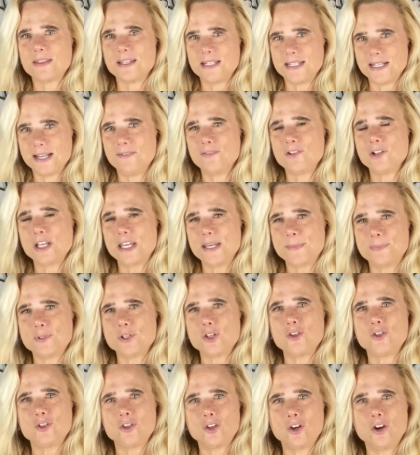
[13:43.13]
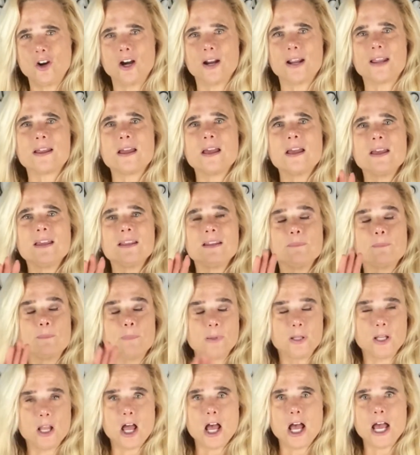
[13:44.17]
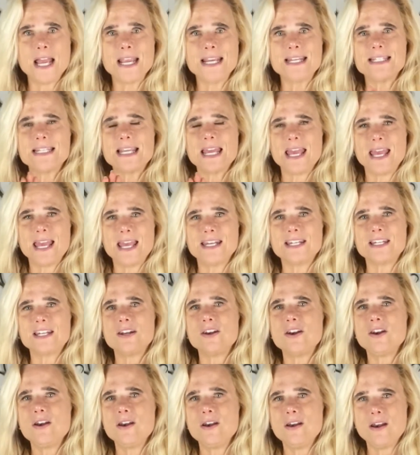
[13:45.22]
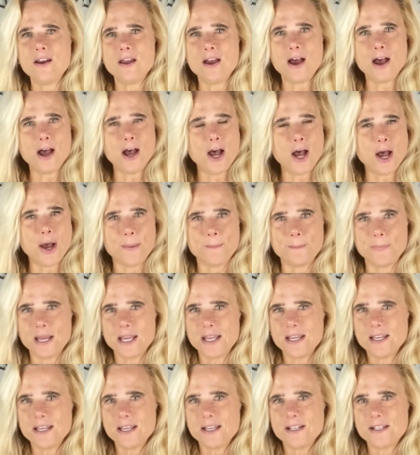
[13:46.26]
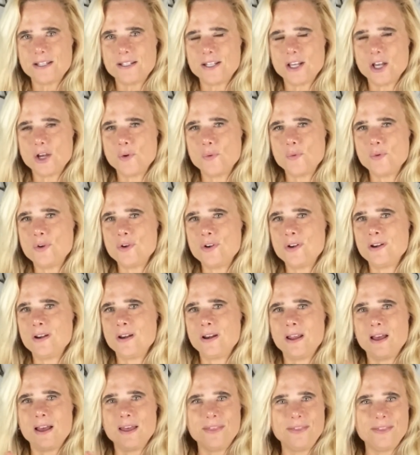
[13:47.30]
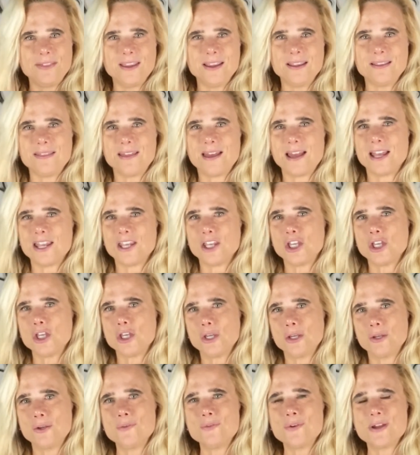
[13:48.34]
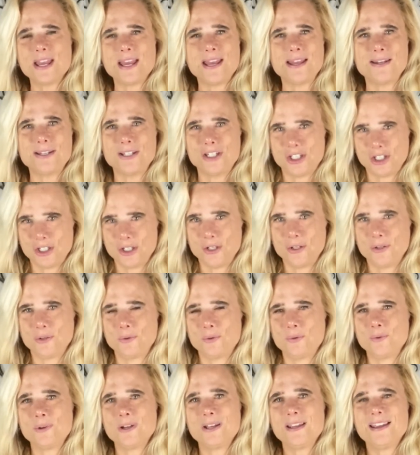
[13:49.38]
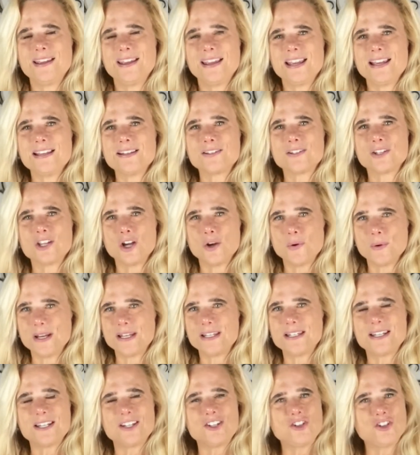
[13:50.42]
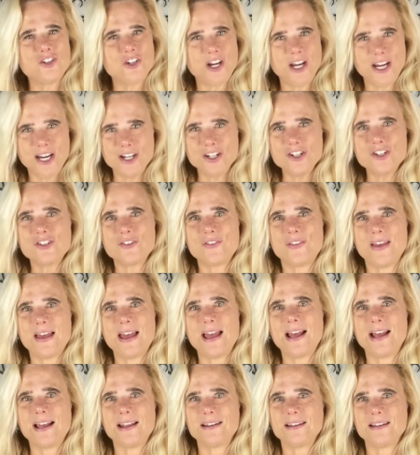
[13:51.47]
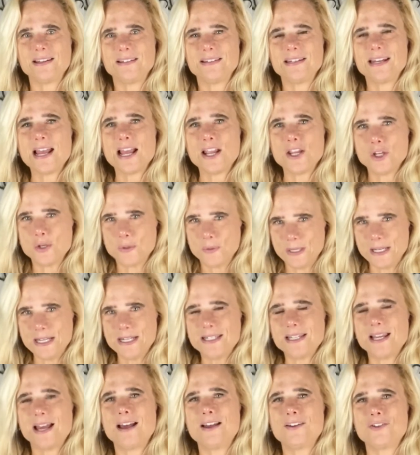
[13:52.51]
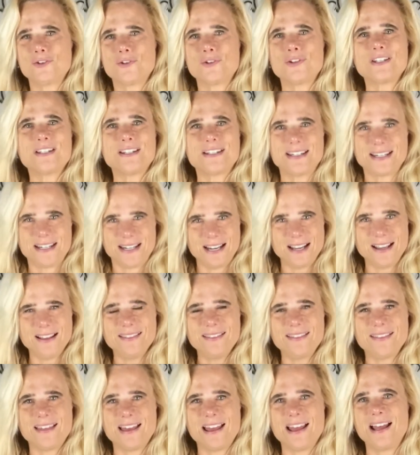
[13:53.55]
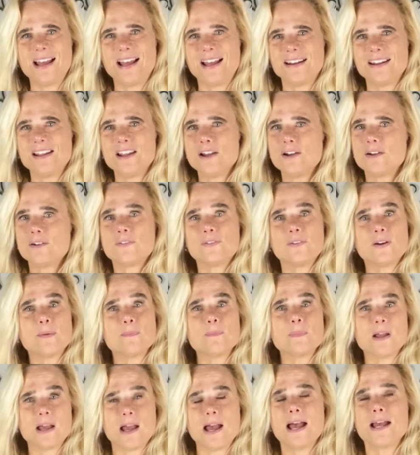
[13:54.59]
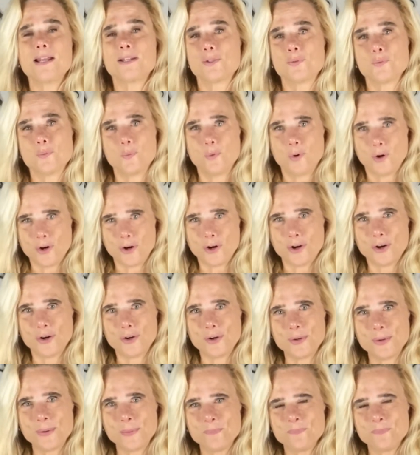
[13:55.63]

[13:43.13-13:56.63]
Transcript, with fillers: devil keeps the narc blind and numb. So nothing that you can do is going to change that. Now you need to understand that from God's word